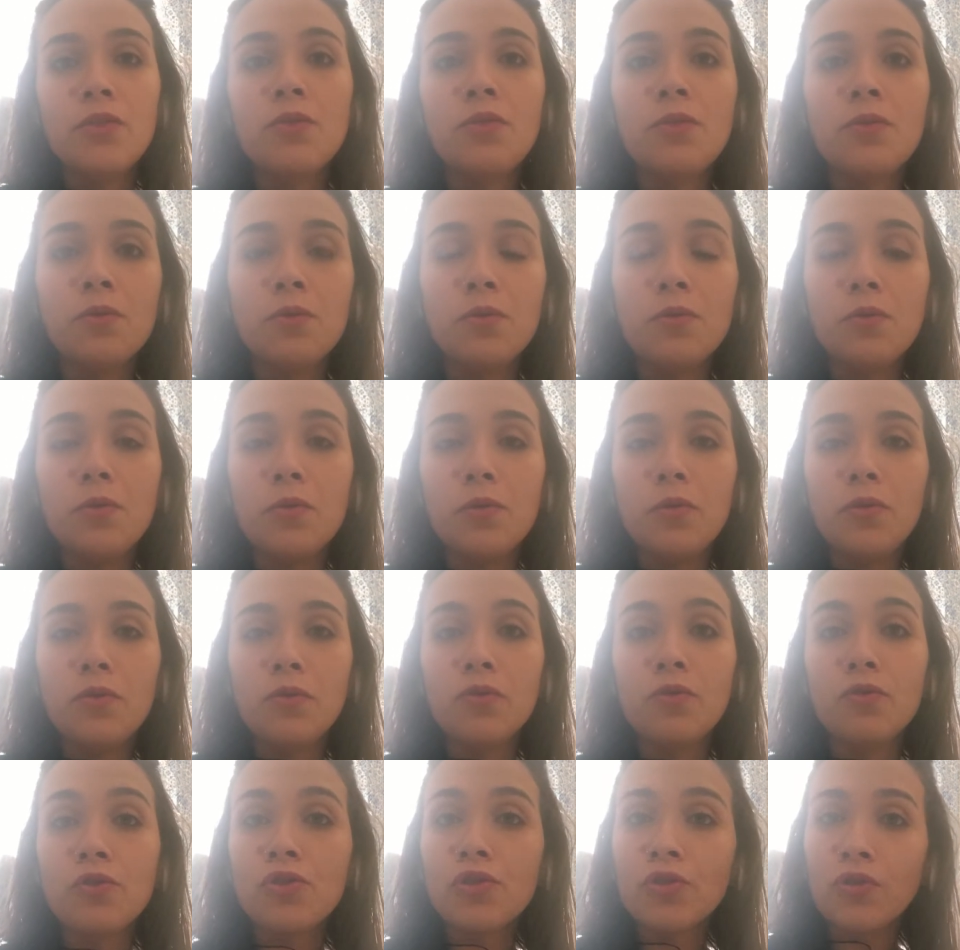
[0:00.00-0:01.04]
to
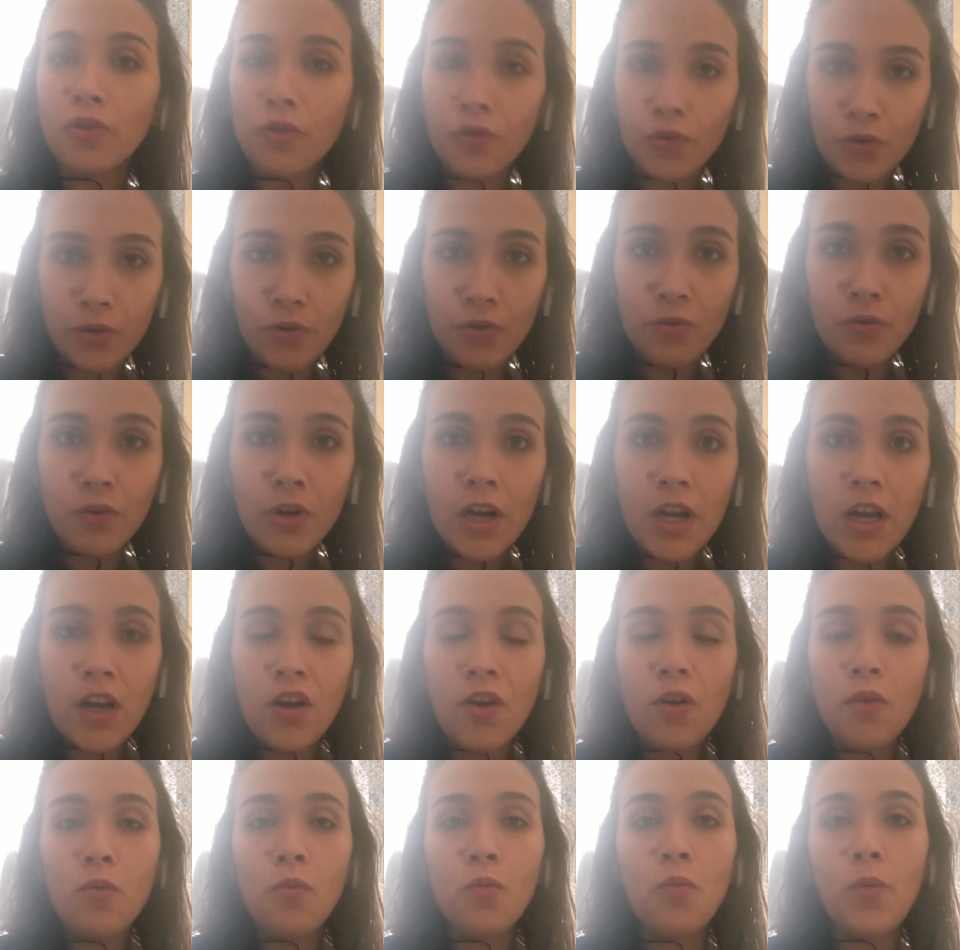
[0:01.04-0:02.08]
show you
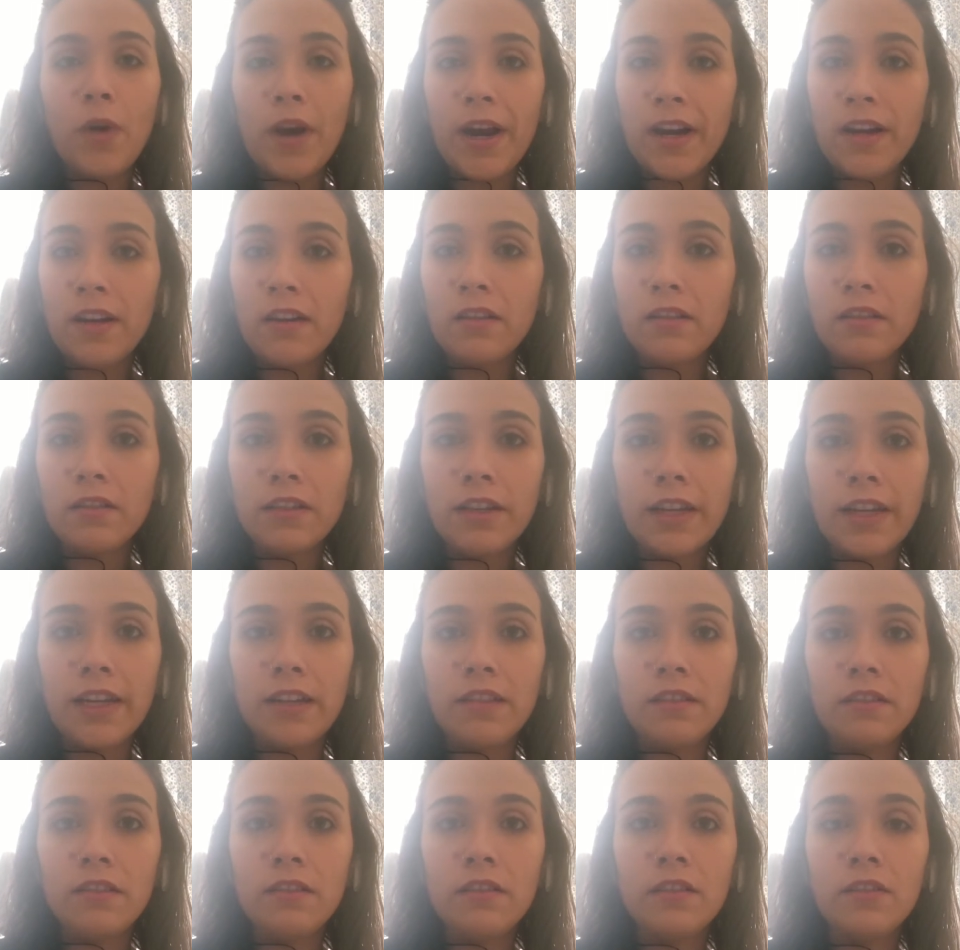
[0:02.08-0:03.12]
where
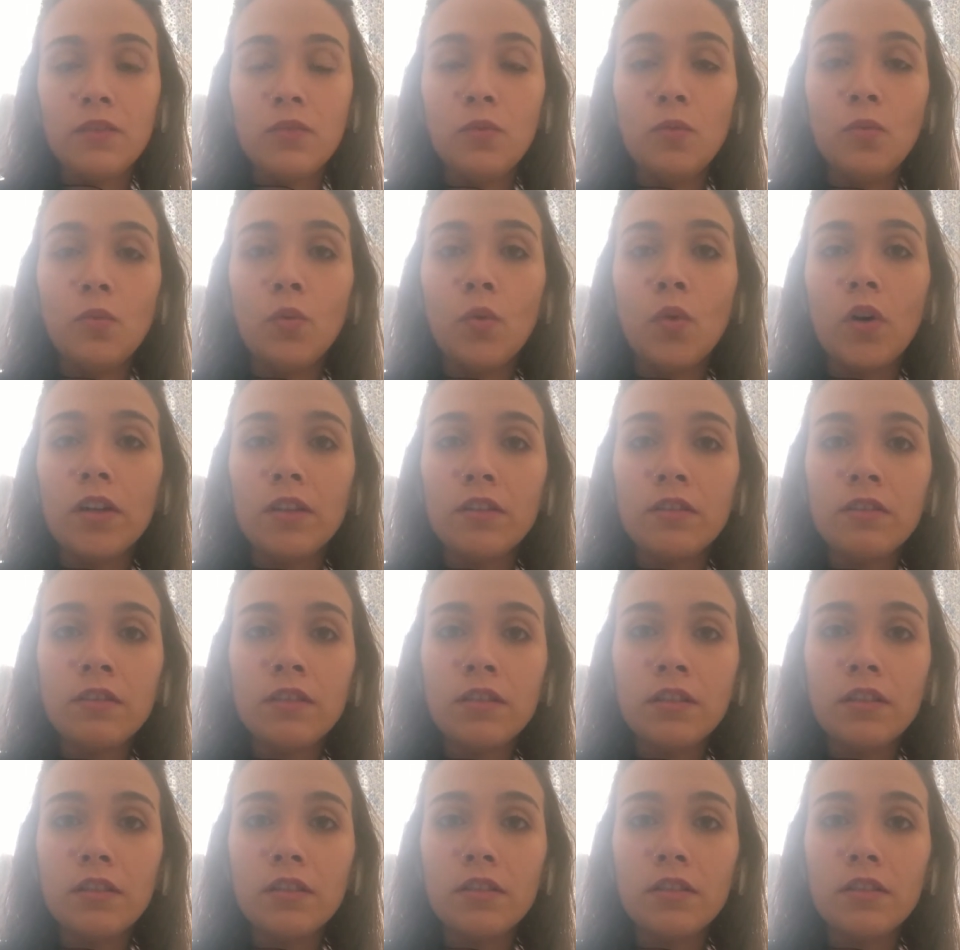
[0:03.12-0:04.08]
and what